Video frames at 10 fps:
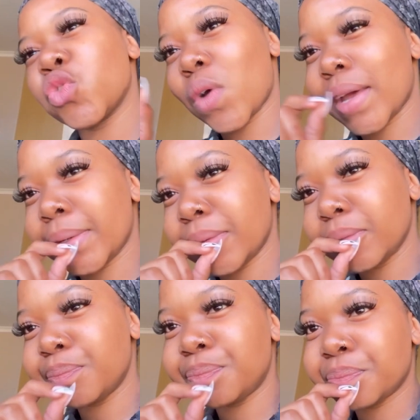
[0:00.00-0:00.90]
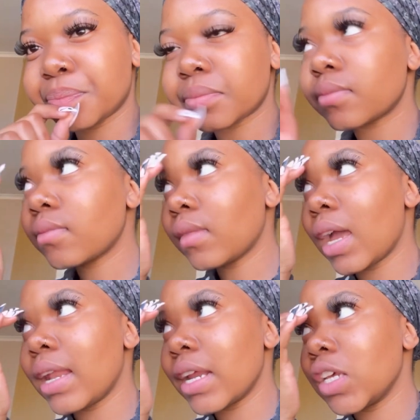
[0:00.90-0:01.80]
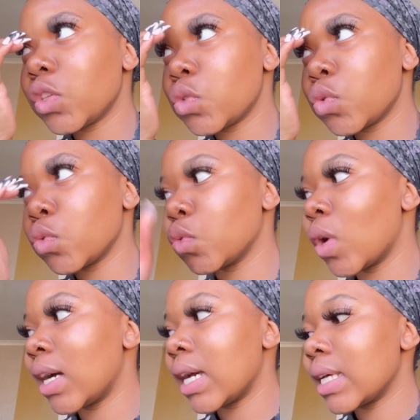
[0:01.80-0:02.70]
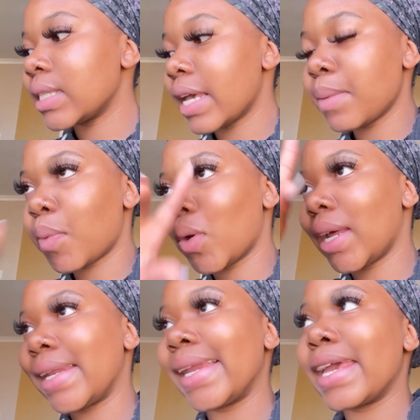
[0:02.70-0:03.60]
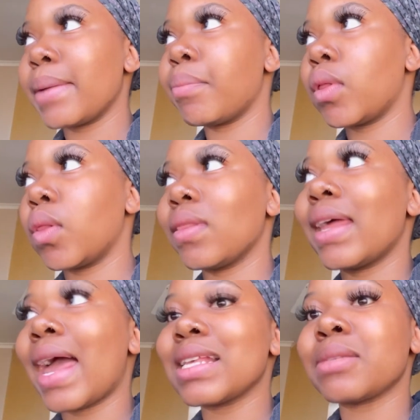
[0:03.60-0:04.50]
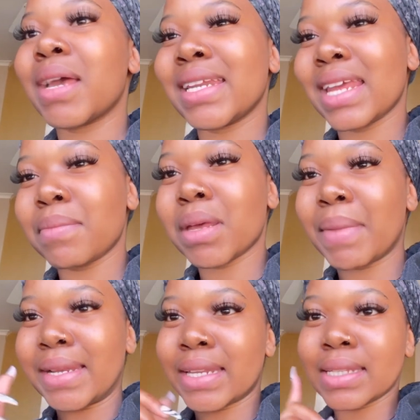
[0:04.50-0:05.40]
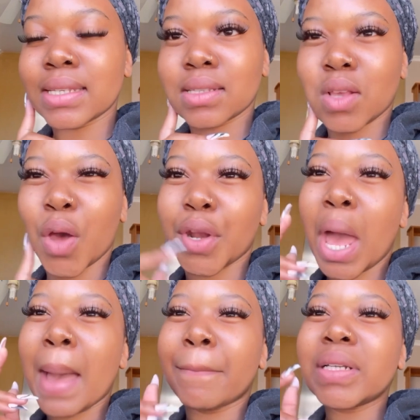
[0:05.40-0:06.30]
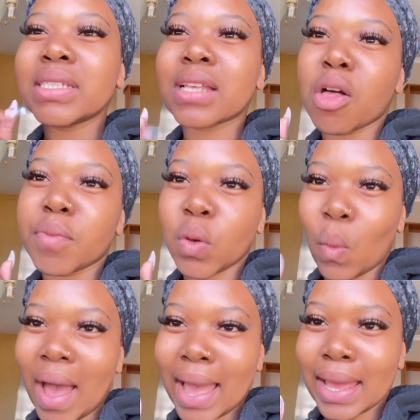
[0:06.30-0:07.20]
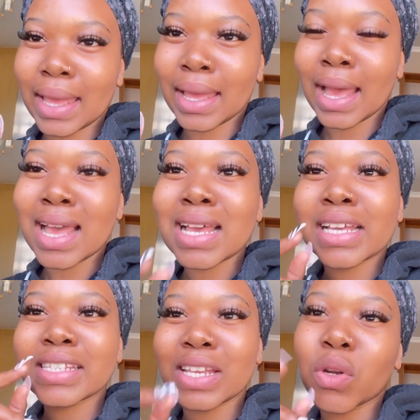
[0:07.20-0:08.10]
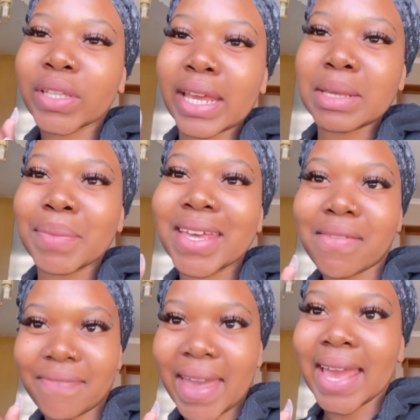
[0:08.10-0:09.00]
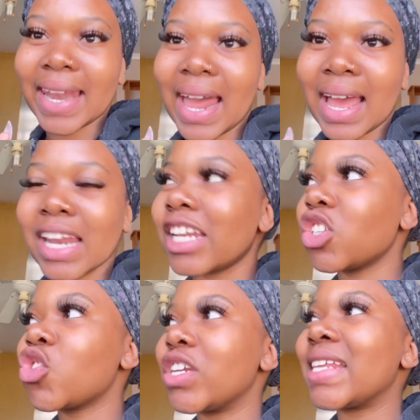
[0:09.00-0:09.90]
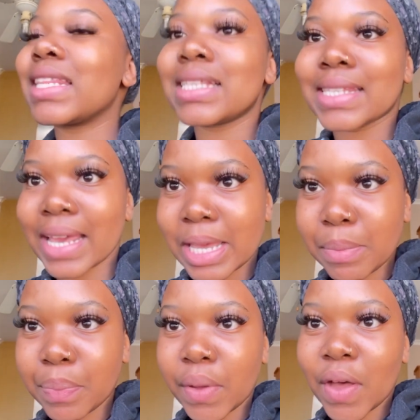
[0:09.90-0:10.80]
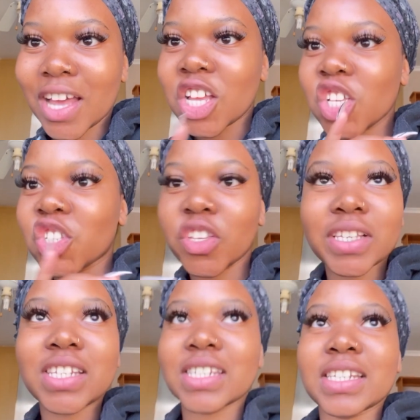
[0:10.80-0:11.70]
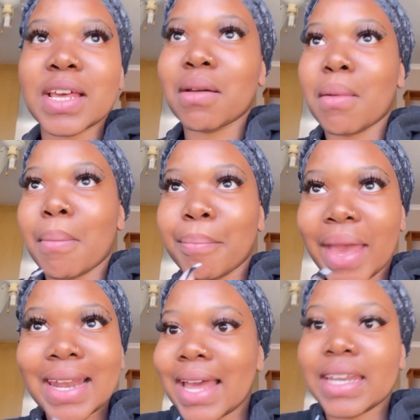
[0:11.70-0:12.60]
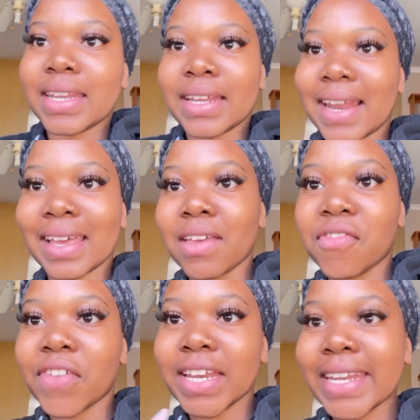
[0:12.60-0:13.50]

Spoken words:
one, and I need to tape on a label that has my name and my details on, please tell me why cello tape if fell. Literally the tape just pellad, like if